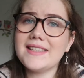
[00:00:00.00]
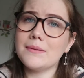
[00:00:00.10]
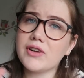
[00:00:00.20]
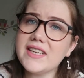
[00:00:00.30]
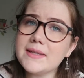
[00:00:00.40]
he's
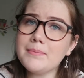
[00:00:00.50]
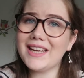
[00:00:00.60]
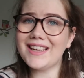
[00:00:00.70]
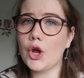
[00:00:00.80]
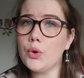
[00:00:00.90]
embracing
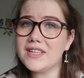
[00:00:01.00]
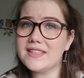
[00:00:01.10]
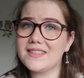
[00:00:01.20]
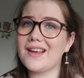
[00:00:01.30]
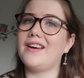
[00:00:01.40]
being an
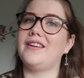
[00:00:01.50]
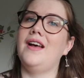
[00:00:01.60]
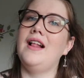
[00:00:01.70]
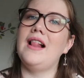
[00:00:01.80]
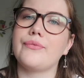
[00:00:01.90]
Odin son.
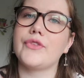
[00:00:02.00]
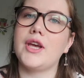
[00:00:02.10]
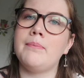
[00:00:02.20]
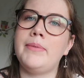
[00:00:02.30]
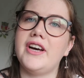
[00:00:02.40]

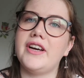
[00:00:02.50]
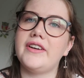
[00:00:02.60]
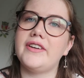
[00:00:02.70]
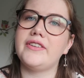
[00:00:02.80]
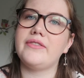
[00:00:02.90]
But
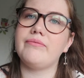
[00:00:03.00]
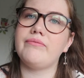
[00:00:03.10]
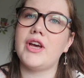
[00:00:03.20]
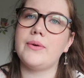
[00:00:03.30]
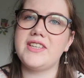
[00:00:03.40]

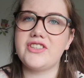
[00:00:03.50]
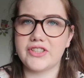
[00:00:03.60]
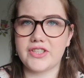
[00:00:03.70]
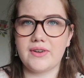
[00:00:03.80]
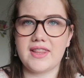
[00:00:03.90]
no, he's
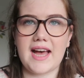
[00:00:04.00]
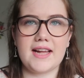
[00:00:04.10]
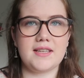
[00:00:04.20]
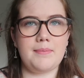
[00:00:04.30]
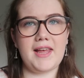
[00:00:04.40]
just doing
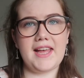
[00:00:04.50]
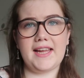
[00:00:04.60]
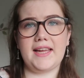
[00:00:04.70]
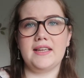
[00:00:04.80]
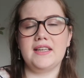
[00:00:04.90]
that to
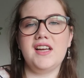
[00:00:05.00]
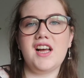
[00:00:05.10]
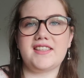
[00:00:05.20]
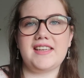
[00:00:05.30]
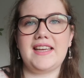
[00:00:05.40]
be
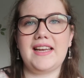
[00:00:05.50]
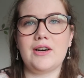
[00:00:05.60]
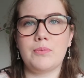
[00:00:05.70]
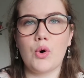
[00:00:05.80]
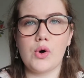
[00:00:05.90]
a sneaky
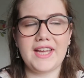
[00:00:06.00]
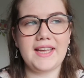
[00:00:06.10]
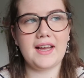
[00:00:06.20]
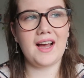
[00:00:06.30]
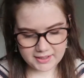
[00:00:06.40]
little
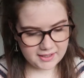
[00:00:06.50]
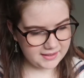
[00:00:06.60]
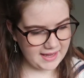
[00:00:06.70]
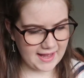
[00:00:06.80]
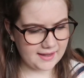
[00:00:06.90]
boy. But
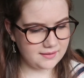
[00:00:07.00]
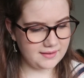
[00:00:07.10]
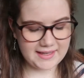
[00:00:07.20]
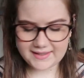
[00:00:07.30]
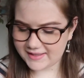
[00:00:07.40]
yeah,
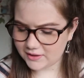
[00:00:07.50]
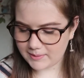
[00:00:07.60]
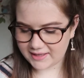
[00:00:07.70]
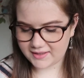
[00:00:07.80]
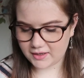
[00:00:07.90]
he's still
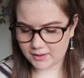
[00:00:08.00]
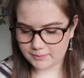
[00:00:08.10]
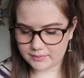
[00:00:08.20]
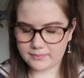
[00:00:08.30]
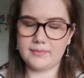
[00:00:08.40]
messed
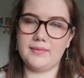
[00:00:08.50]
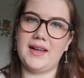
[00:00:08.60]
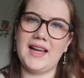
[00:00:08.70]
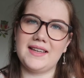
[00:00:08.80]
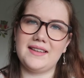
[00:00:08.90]
up.
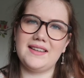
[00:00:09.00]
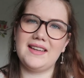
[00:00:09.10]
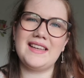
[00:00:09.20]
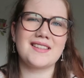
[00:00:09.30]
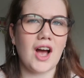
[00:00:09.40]
And
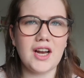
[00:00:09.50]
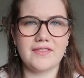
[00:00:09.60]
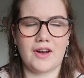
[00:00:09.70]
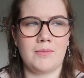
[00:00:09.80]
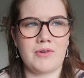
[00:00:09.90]
it's kind of
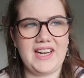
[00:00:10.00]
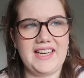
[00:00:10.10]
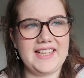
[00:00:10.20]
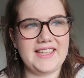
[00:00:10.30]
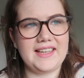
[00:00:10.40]

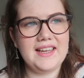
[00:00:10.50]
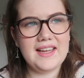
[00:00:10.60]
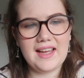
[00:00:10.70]
heartbreaking.